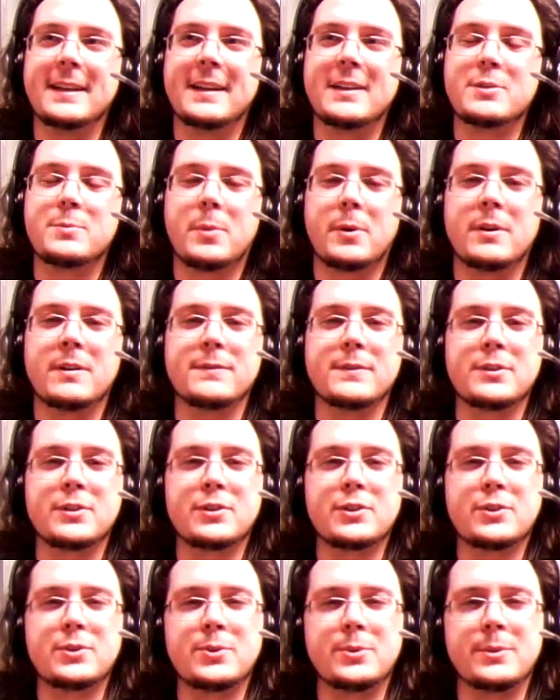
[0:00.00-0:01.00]
as part of a
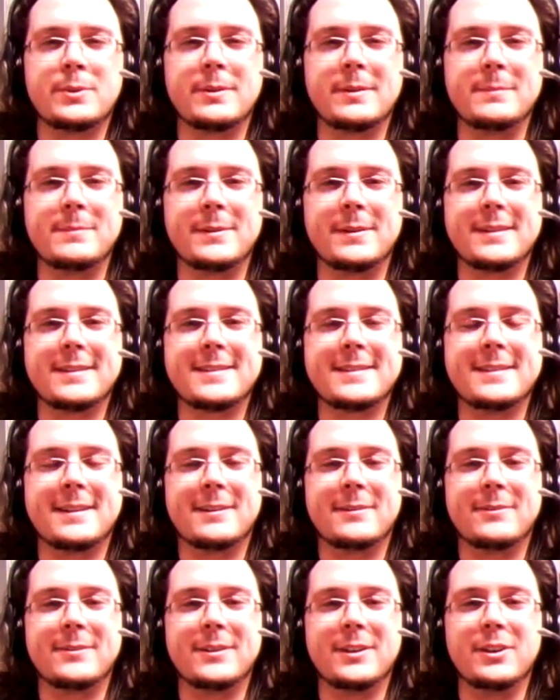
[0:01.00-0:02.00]
story, but it's
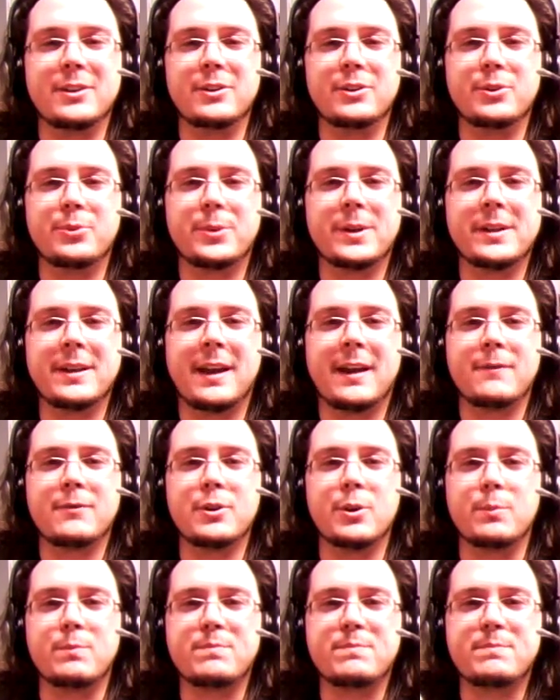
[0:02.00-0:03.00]
not. Re you really have
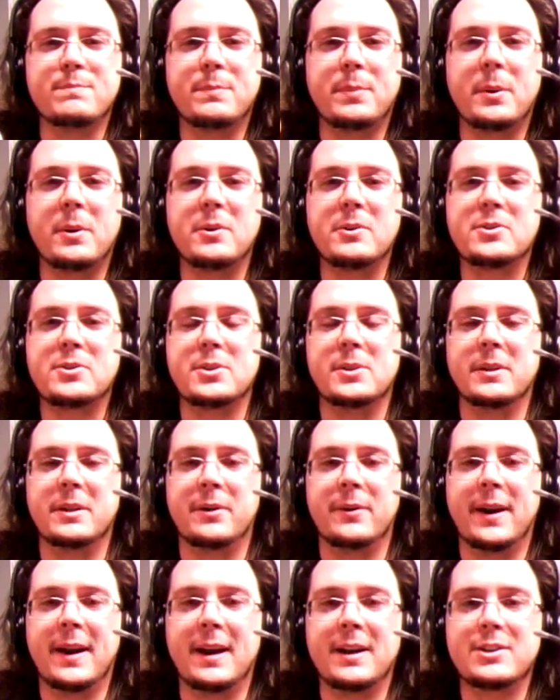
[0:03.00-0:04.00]
no personal
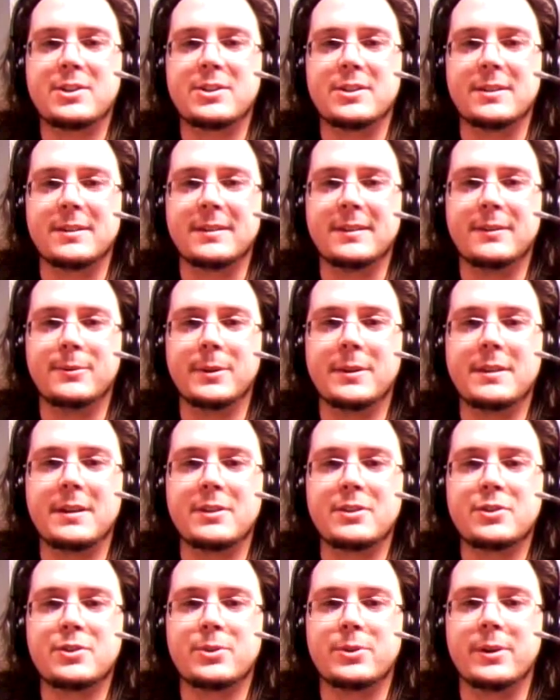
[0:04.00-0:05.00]
interaction with
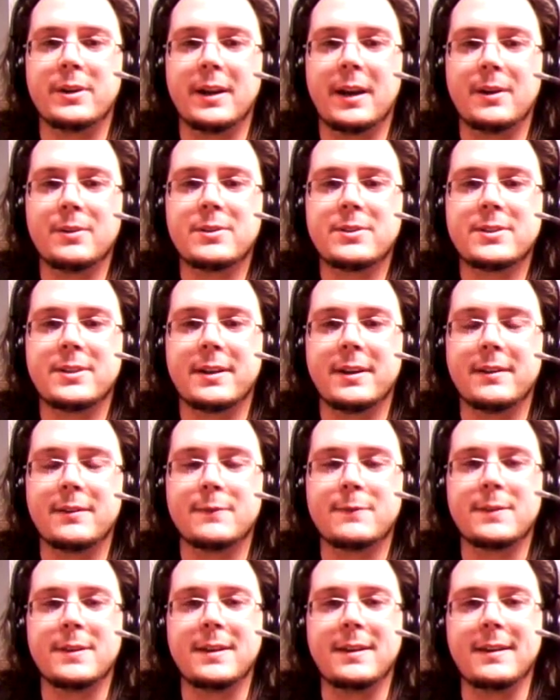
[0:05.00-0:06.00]
that story outside
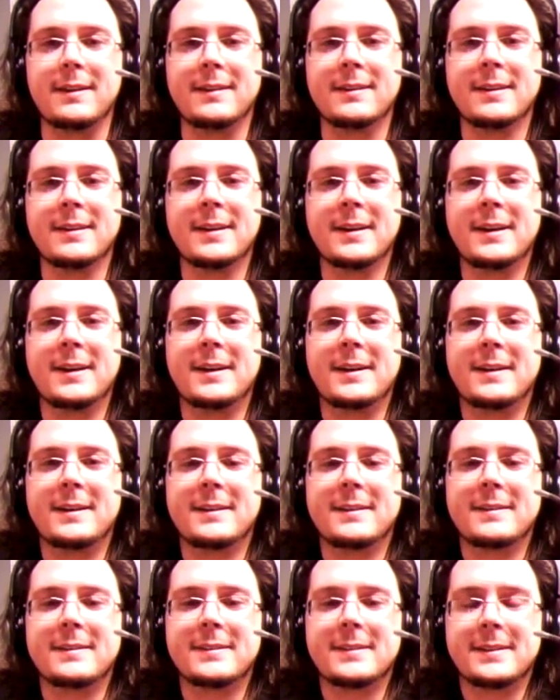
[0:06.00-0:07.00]
of the
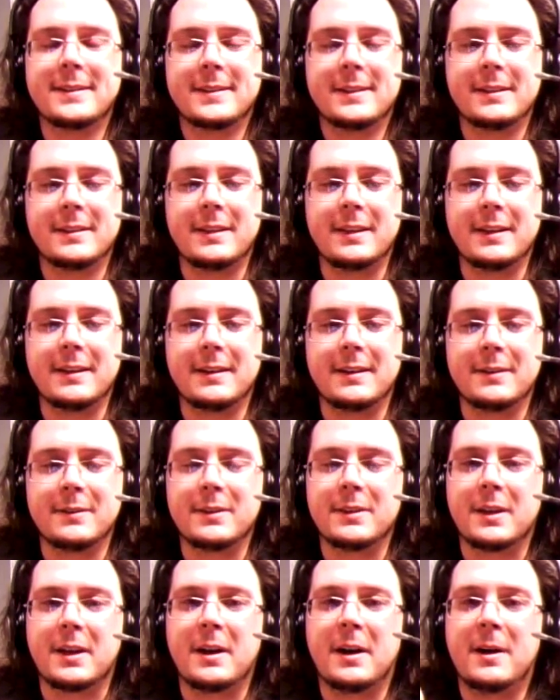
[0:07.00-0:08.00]
the
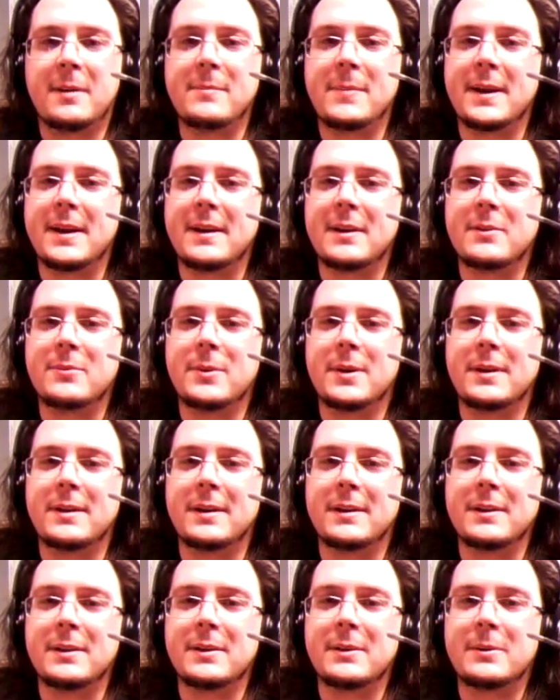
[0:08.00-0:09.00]
uh, the combat and
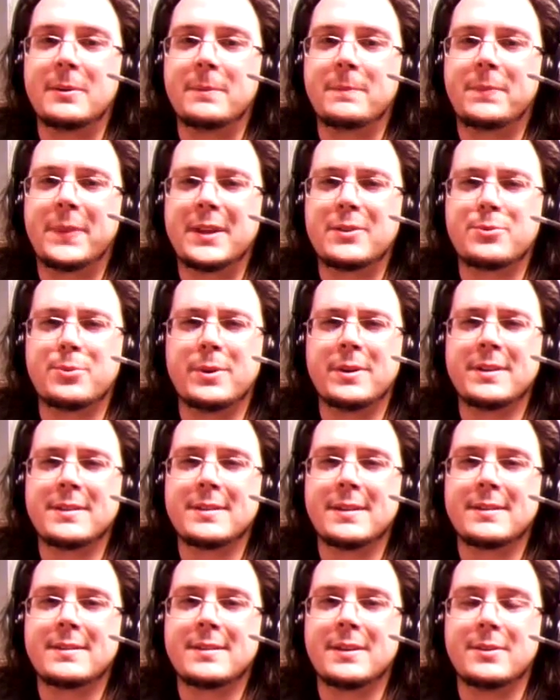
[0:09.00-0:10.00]
whatnot. You know, as weird
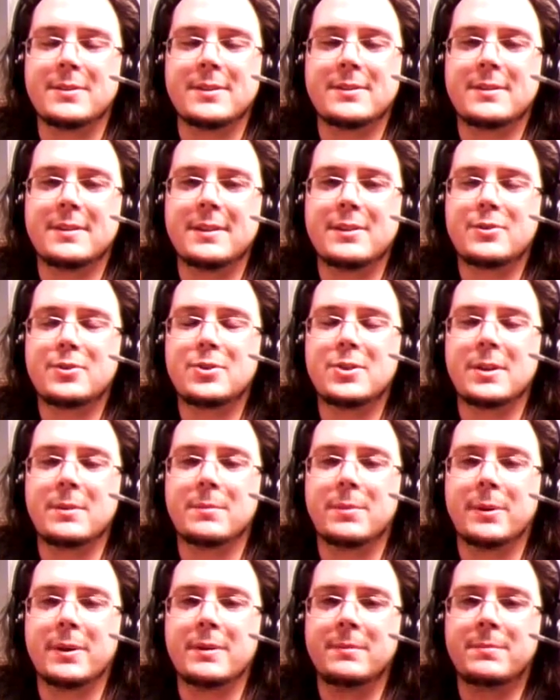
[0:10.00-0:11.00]
as that sounds, it's an
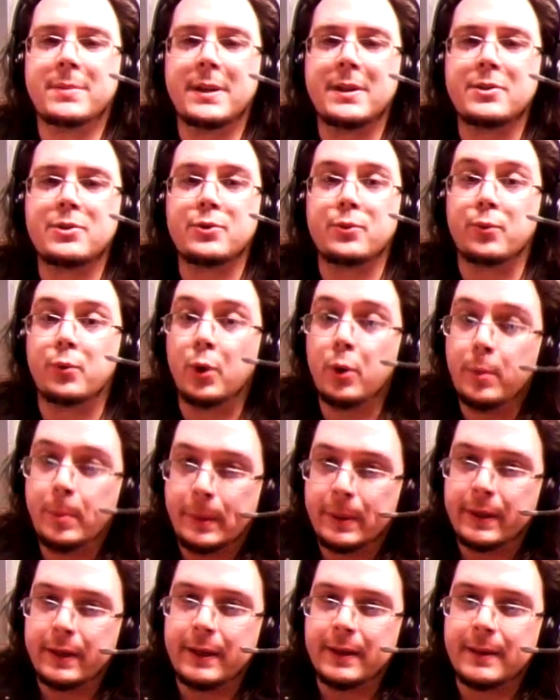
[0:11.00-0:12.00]
interesting place to
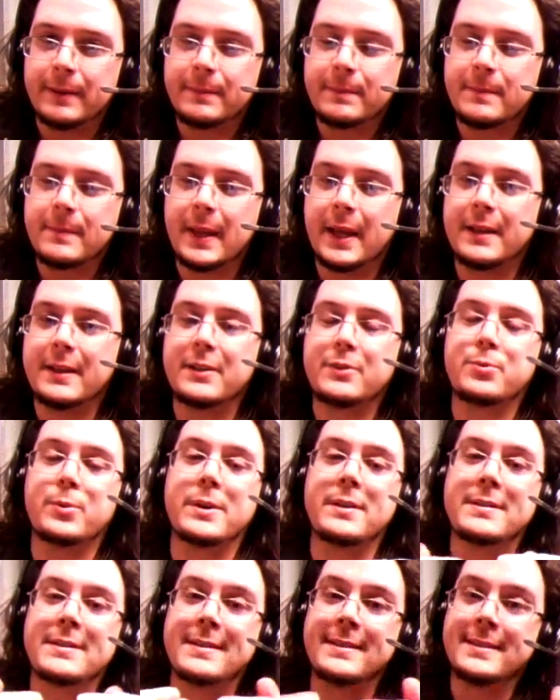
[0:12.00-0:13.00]
roleplay in, and that's
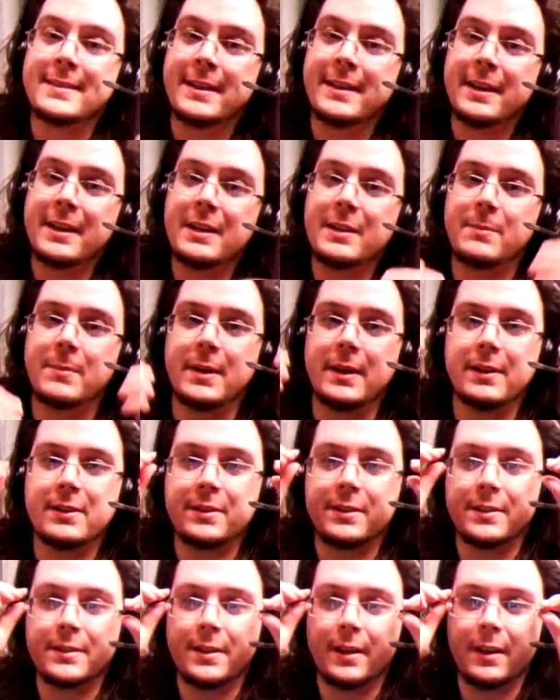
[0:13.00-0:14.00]
what it's designed to be.
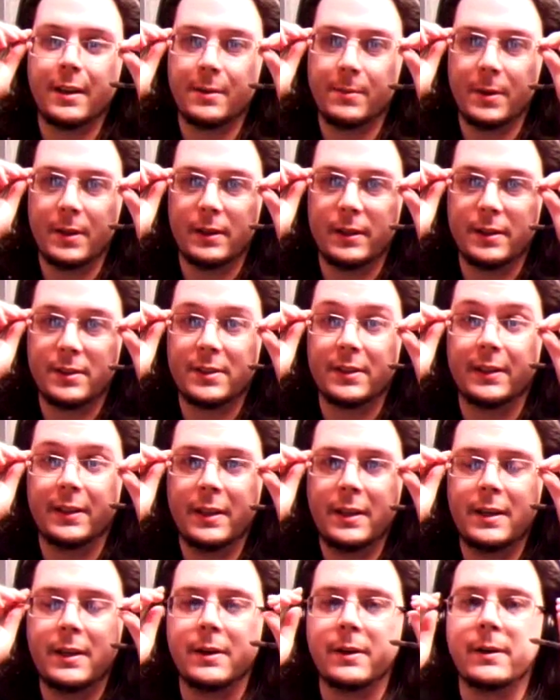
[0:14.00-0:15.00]
It's designed to be less
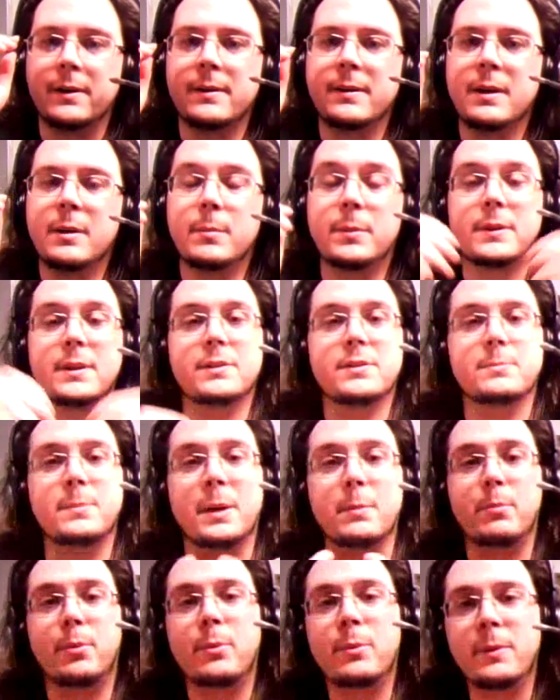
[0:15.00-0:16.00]
linear, but that's
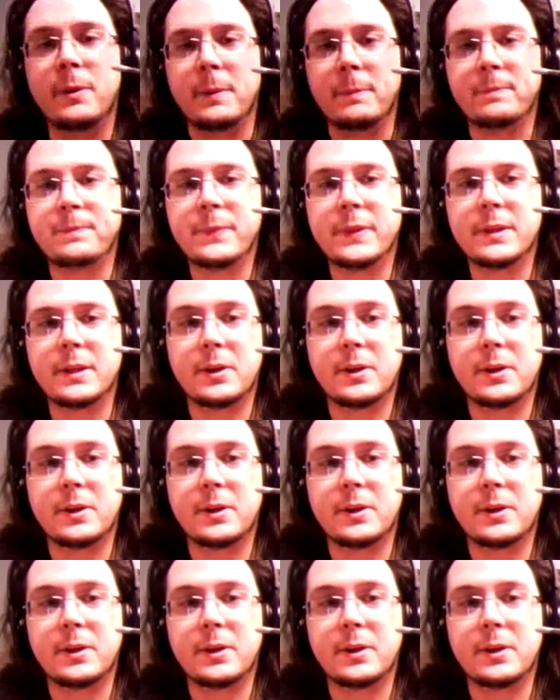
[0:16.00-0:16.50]
my point.